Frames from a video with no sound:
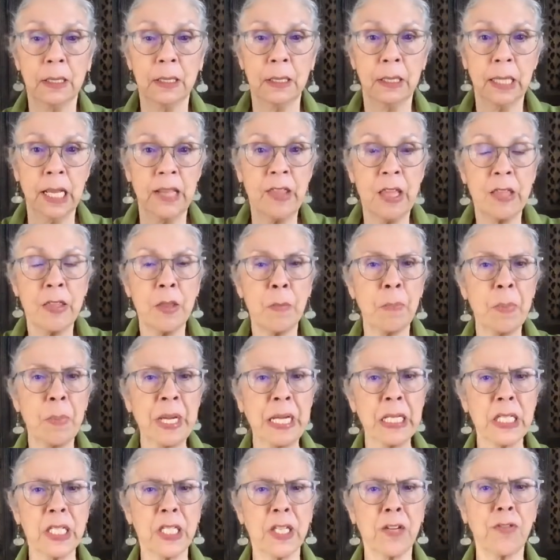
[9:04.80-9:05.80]
And then the
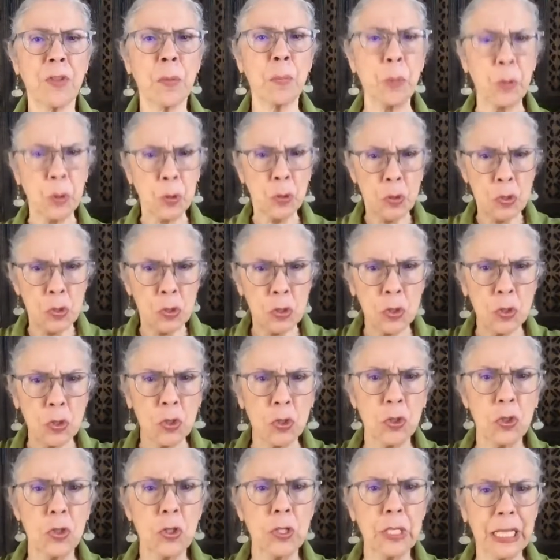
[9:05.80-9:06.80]
biggest of the birds
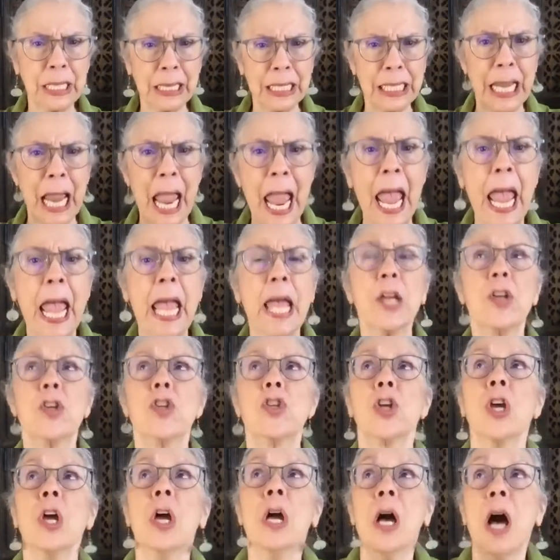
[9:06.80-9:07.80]
stood at the
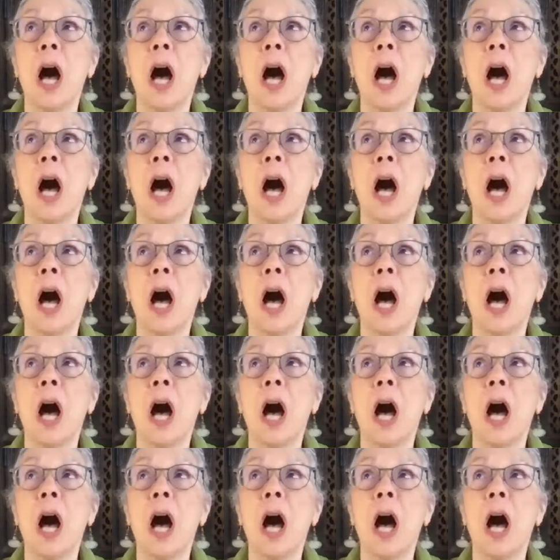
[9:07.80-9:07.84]
edge